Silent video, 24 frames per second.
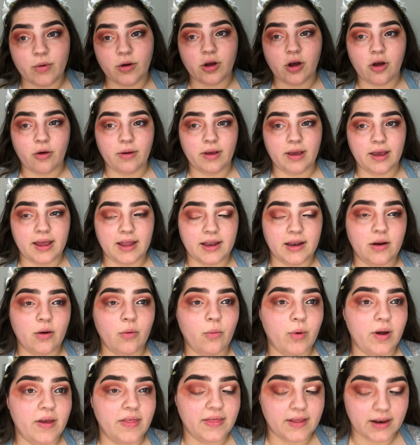we're going in
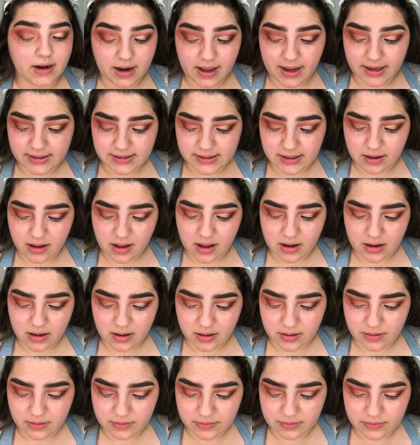with the lighter
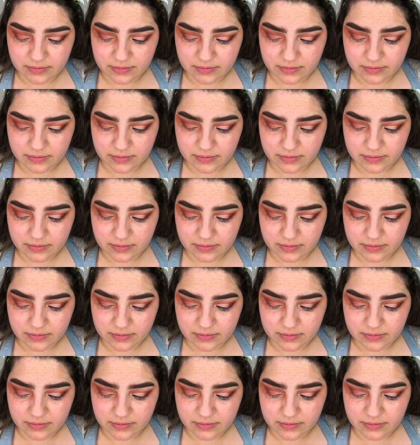colour.